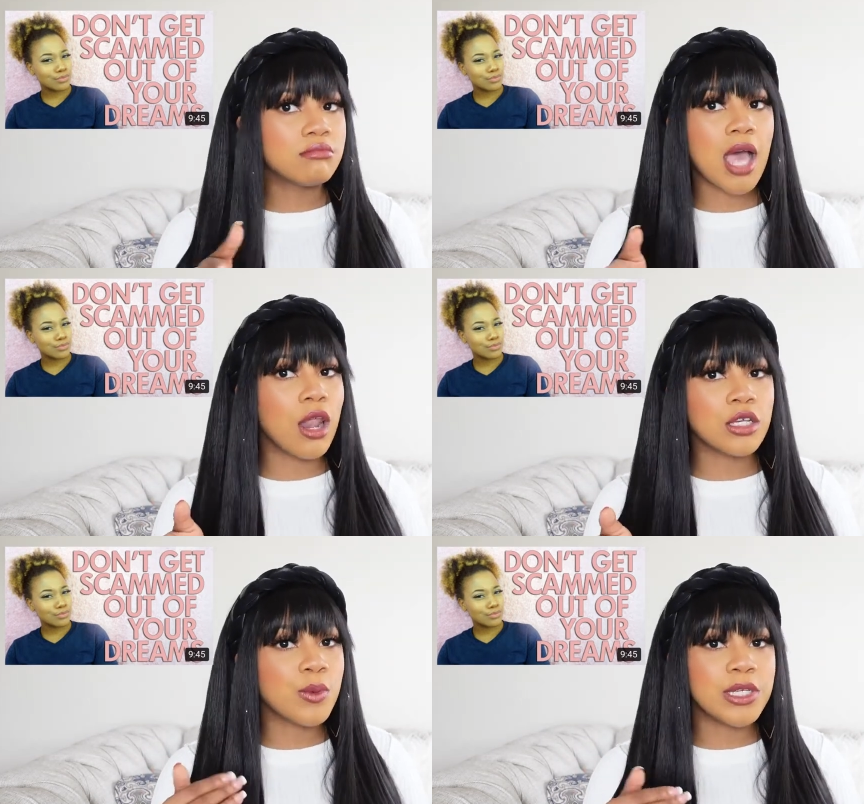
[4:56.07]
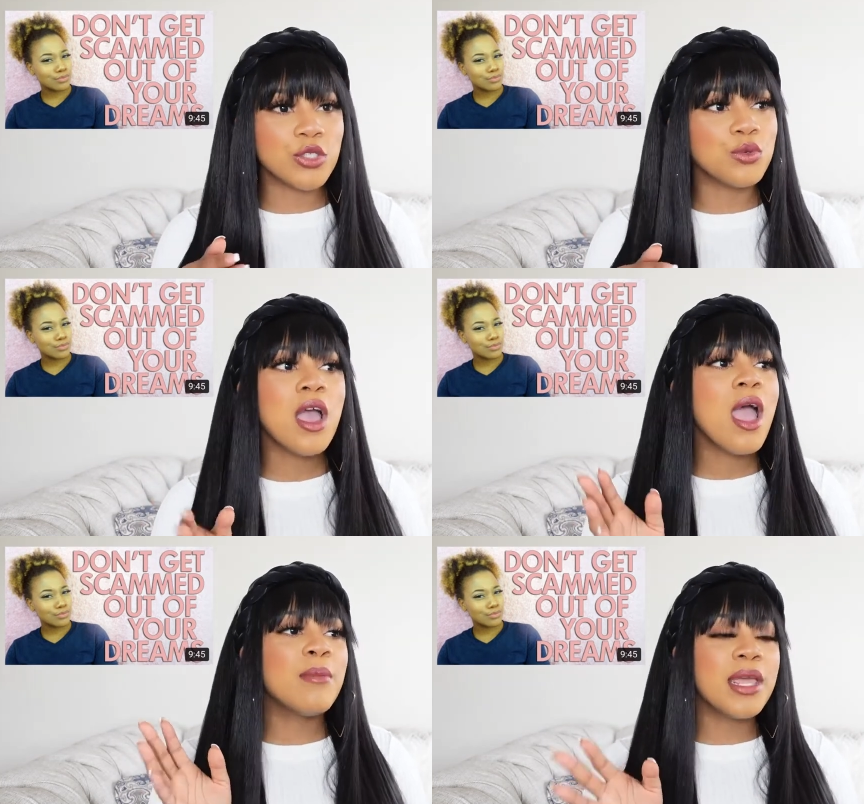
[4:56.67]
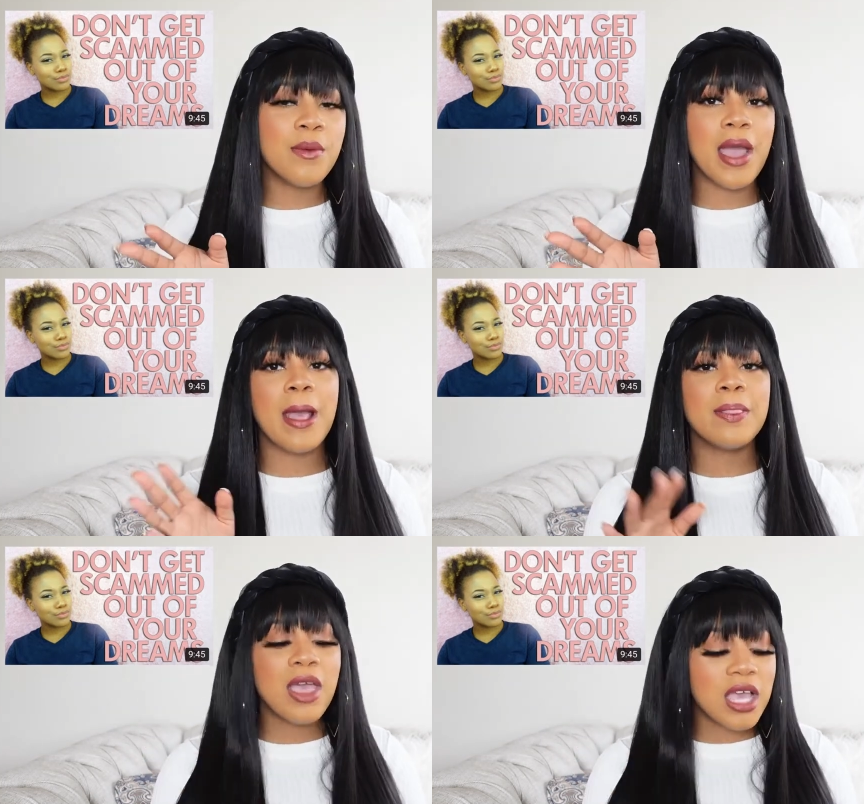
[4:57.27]
Speaker 1: I lost weight too. But
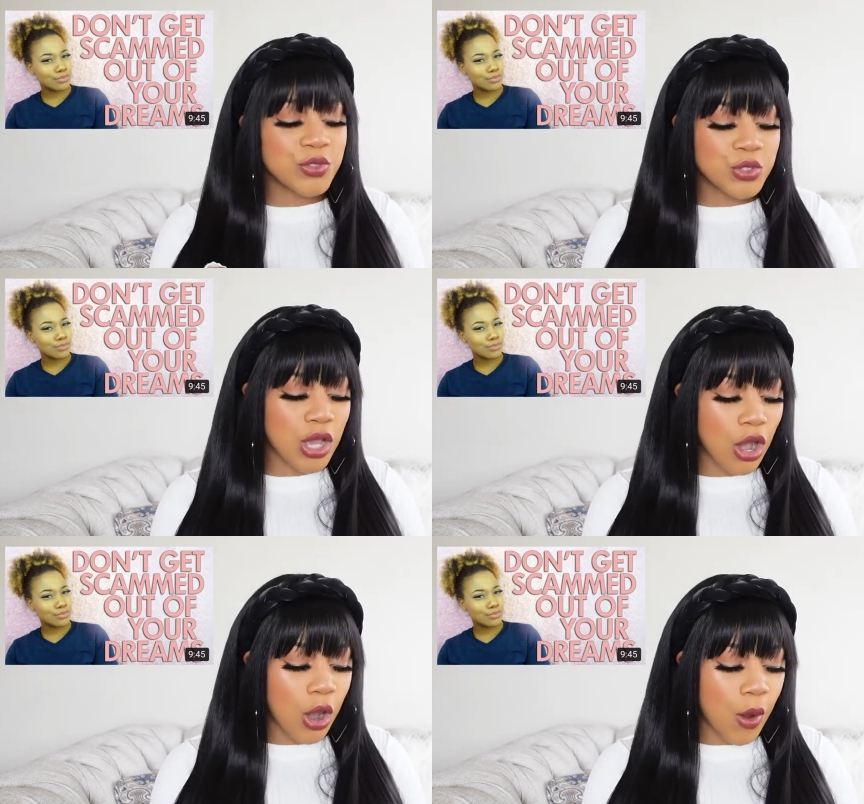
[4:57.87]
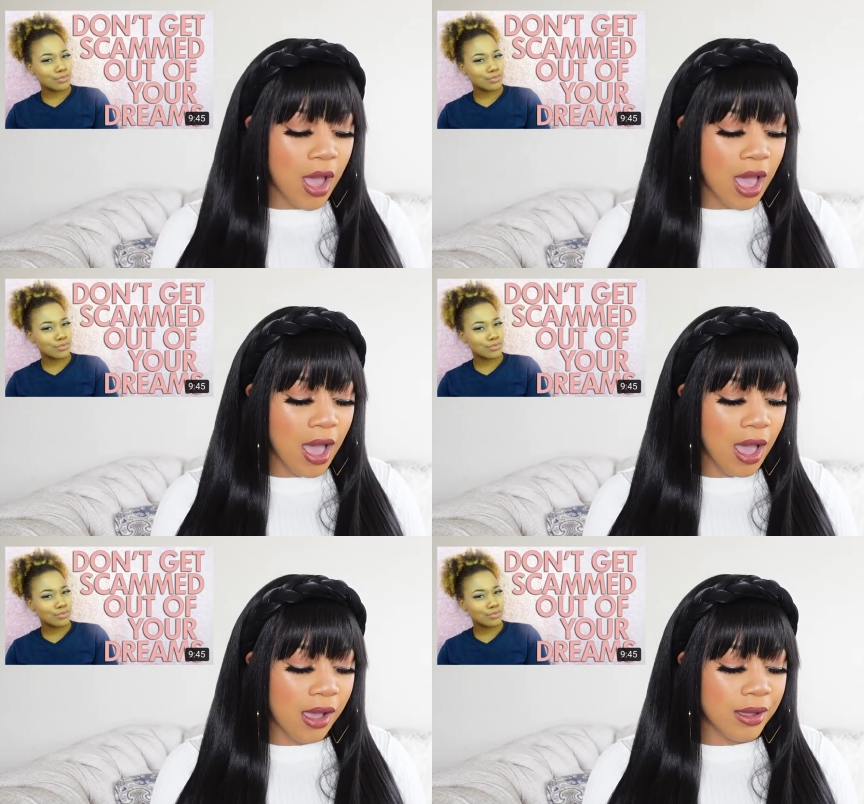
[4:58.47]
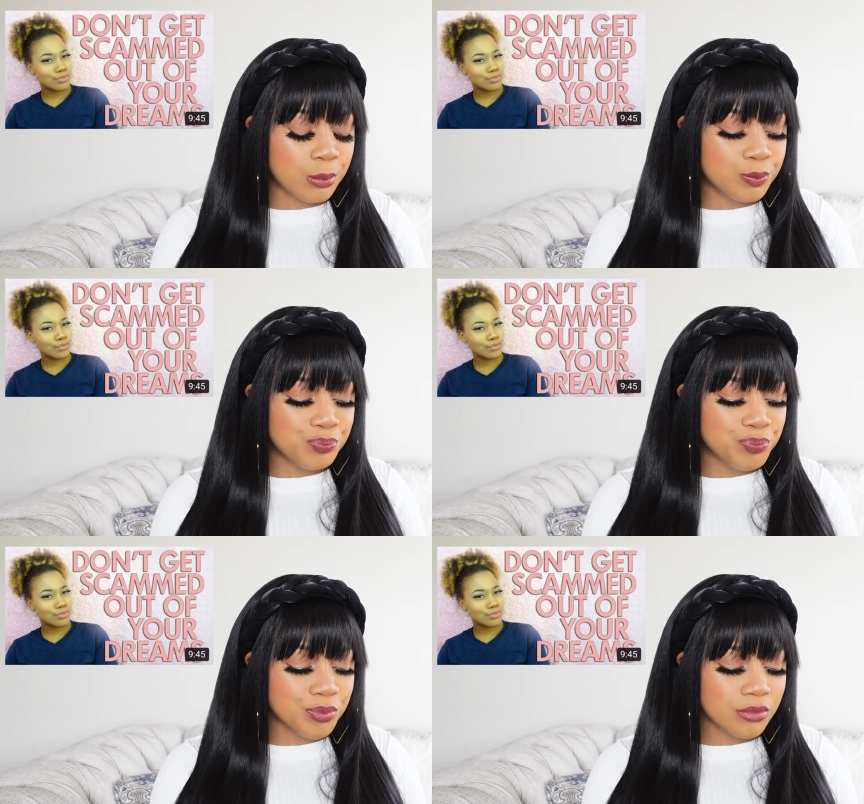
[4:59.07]
anyway, so um